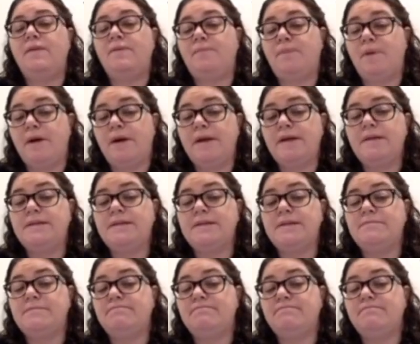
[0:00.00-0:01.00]

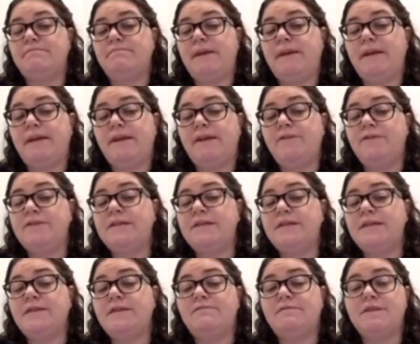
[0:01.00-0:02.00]
bias,
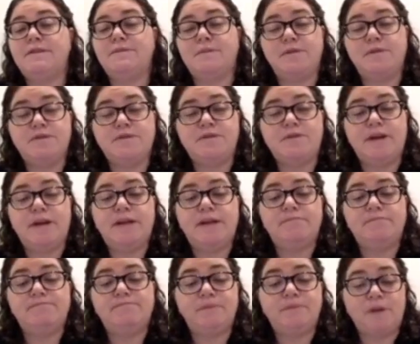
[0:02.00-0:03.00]
accuracy, response rate,
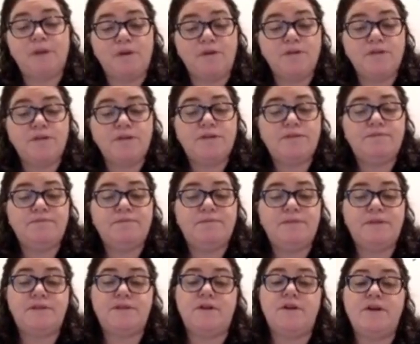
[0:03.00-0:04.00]
cost, the
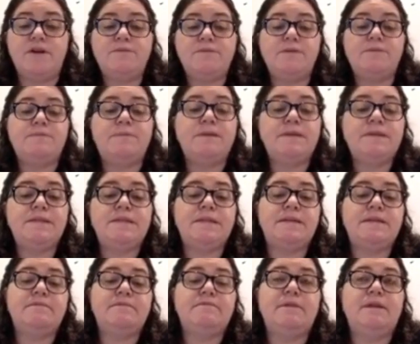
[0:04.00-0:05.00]
time to
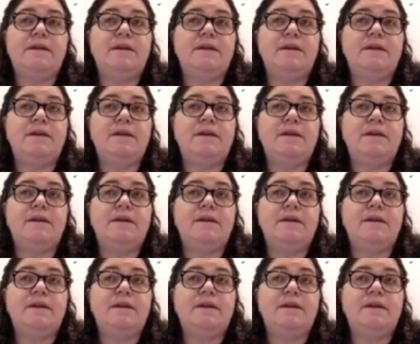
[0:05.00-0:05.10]
administer,